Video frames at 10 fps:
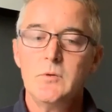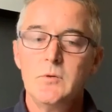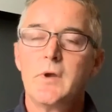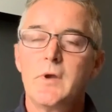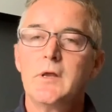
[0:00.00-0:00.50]

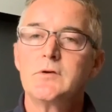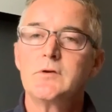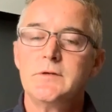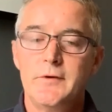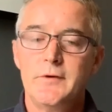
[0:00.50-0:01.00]
We can increase
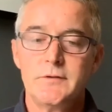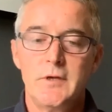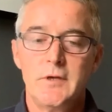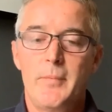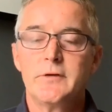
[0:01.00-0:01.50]
efficiency
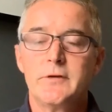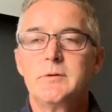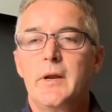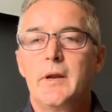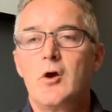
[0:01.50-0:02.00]
by
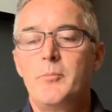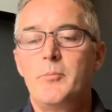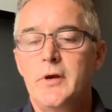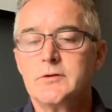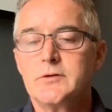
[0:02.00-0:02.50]
streamlining
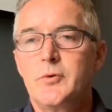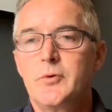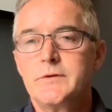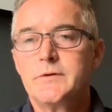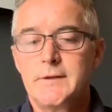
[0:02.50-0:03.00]
operational
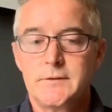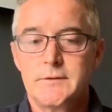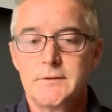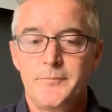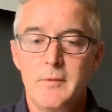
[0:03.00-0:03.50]
processes,
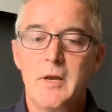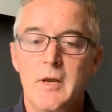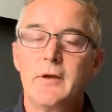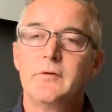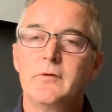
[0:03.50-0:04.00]

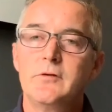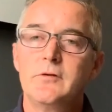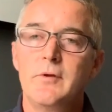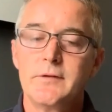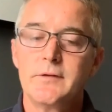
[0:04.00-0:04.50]
minimize the need to
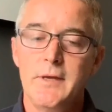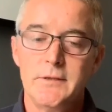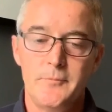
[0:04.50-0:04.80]
re-enter data,